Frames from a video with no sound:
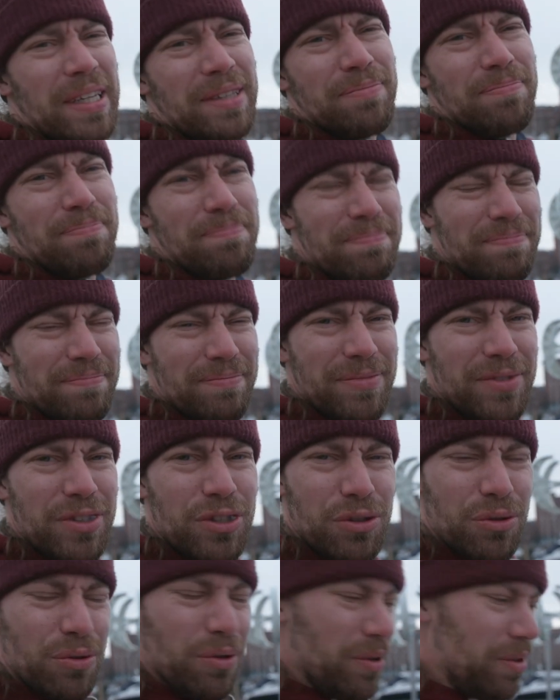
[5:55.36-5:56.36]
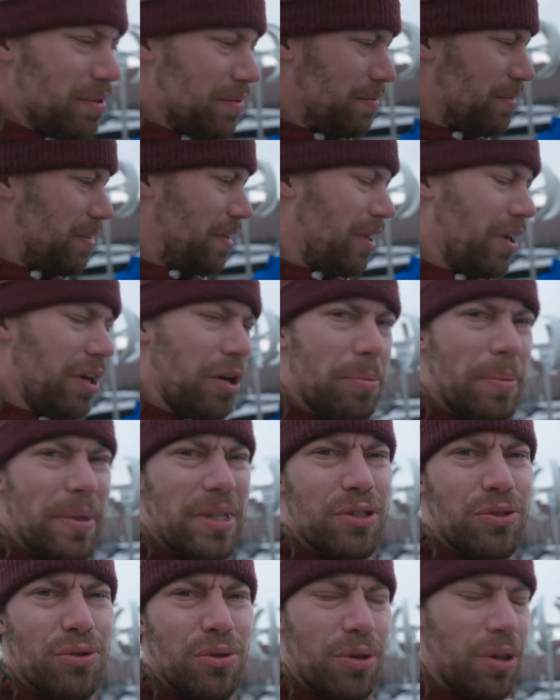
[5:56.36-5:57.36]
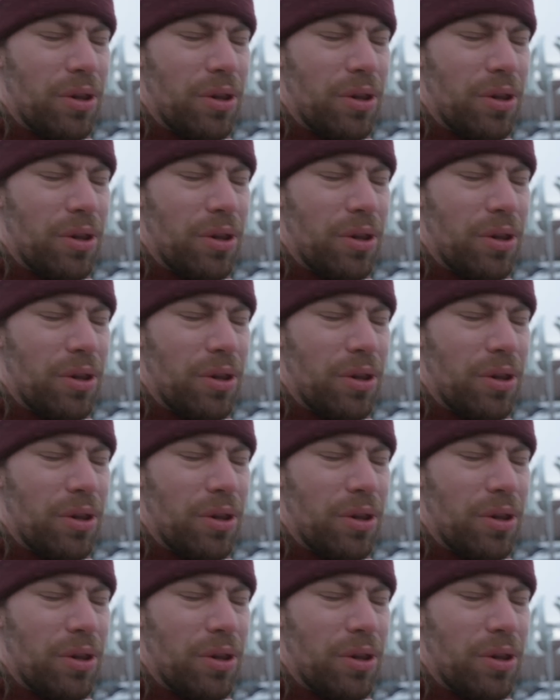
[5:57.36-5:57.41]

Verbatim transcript: it took a, a little bit too